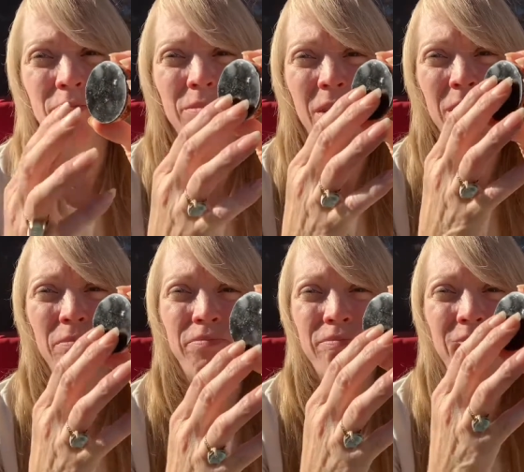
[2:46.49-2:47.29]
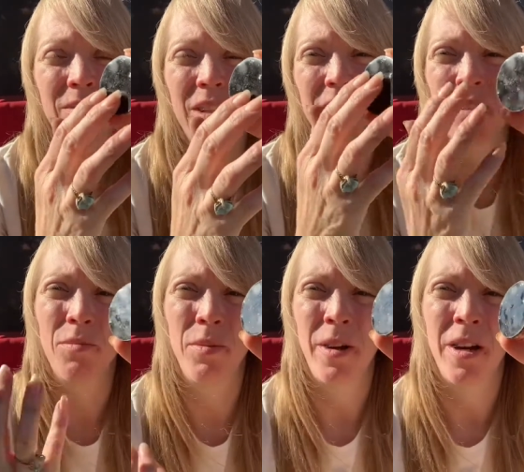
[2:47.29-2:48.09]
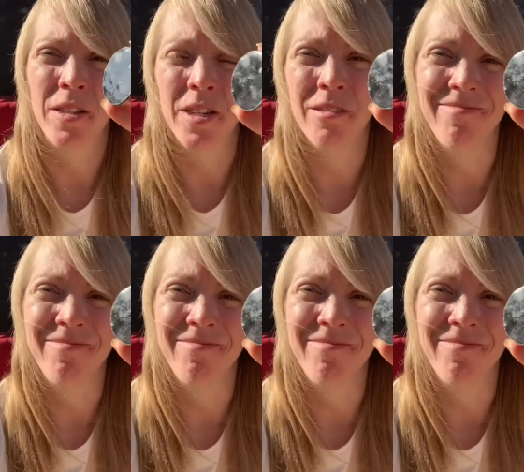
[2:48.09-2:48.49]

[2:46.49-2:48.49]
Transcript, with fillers: um, composite.